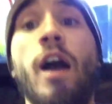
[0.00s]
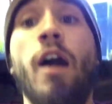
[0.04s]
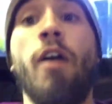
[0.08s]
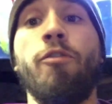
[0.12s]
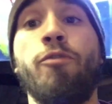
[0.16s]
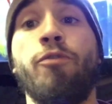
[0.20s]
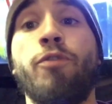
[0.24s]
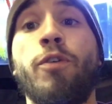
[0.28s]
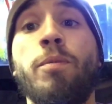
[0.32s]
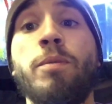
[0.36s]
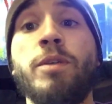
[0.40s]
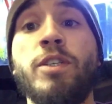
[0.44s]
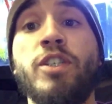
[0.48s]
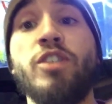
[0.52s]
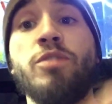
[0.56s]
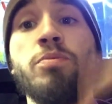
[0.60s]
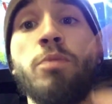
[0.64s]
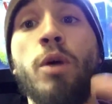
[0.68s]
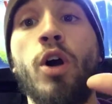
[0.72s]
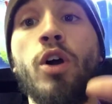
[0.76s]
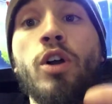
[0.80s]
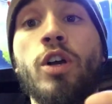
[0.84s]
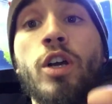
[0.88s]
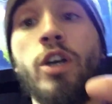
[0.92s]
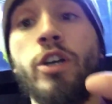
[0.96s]
I'm from a
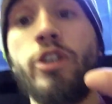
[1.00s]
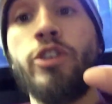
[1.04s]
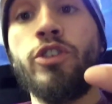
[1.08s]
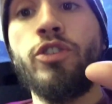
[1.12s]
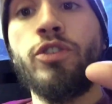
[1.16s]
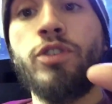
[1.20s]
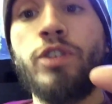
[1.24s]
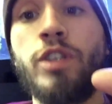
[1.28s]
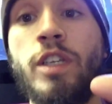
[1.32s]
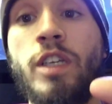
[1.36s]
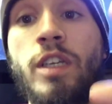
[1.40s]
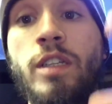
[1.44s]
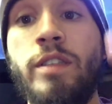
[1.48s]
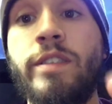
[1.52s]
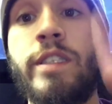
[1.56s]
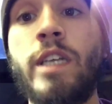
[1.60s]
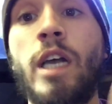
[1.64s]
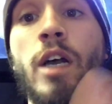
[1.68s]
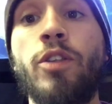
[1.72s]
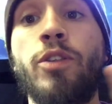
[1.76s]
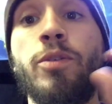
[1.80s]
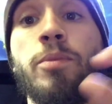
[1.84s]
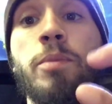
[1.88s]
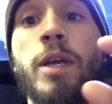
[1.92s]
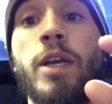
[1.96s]
small country in
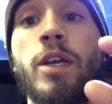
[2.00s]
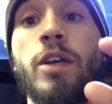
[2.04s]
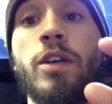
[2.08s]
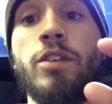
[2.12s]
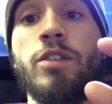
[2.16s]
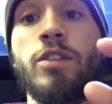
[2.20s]
South America.